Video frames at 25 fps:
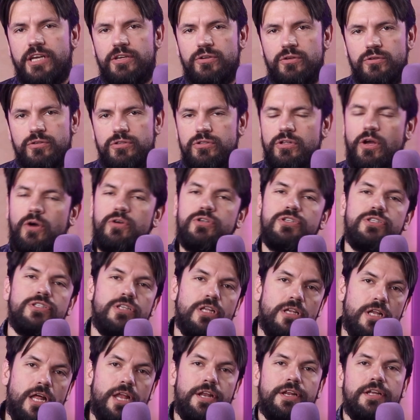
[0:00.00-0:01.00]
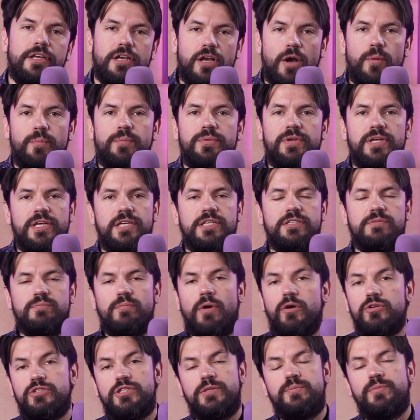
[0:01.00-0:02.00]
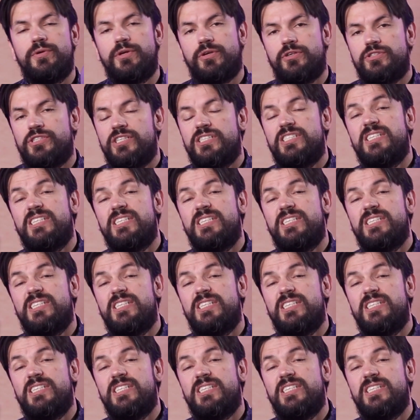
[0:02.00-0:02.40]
I use Notion a lot in companies, mostly because